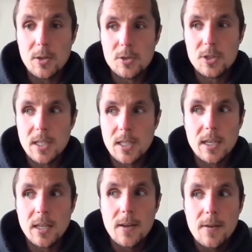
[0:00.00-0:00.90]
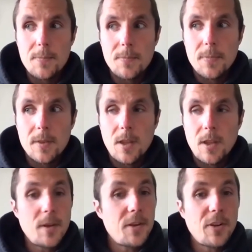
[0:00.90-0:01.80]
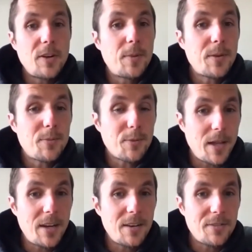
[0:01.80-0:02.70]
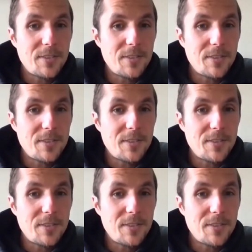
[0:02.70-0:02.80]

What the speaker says: which is like not being afraid of being repetitive.